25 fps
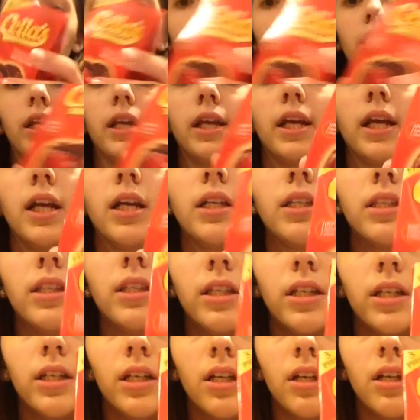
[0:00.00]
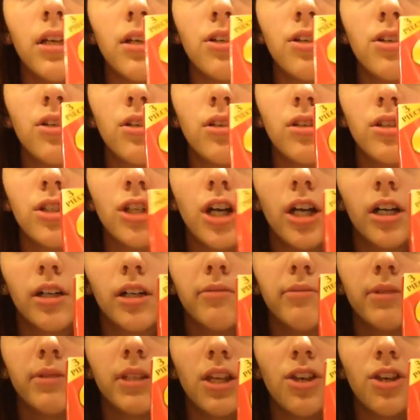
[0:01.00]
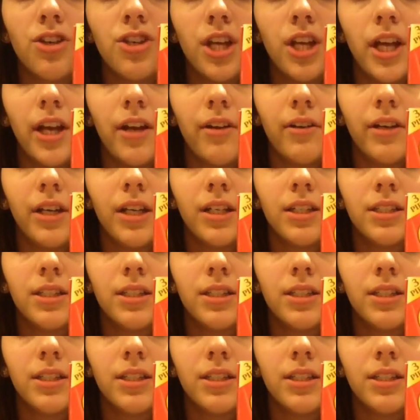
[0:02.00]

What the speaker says: and I got the chocolate with the cherry